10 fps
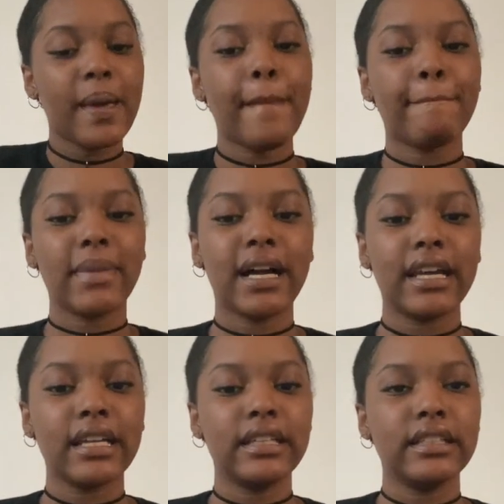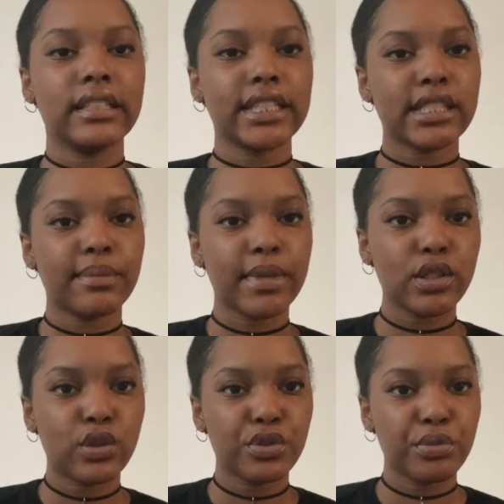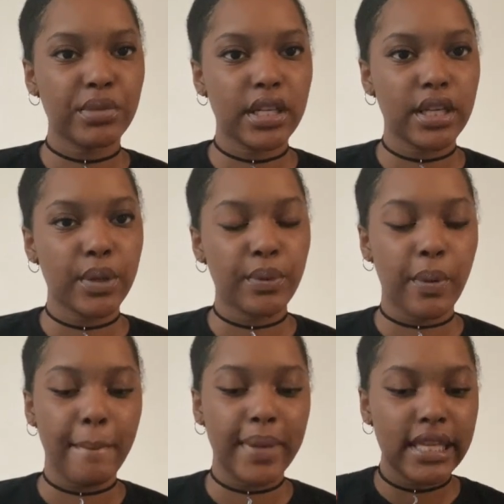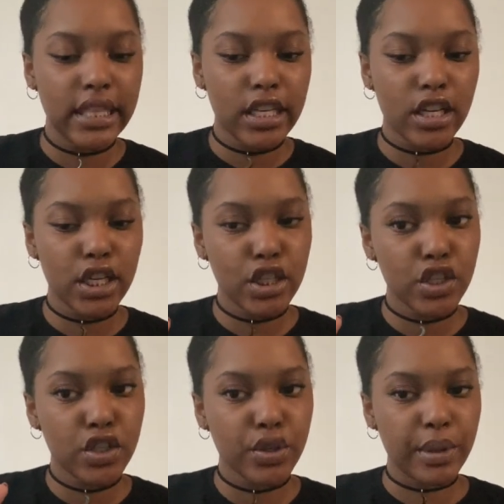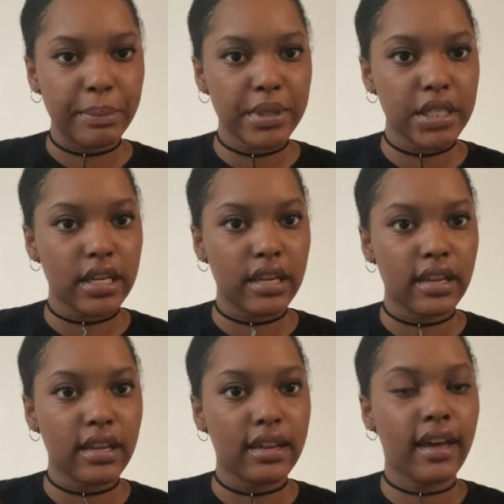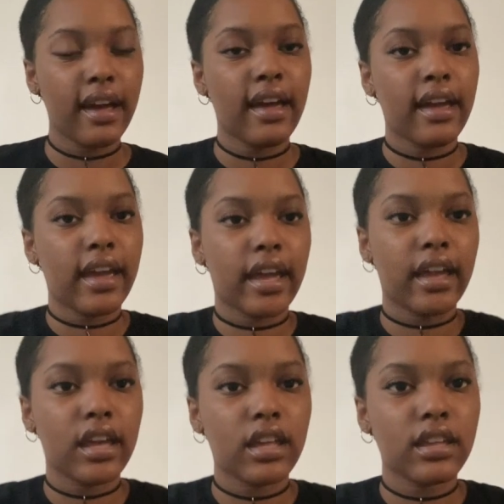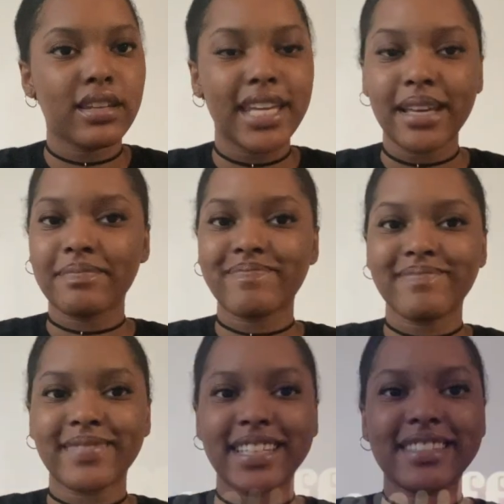My links to my social media will be in the description, and yeah, that's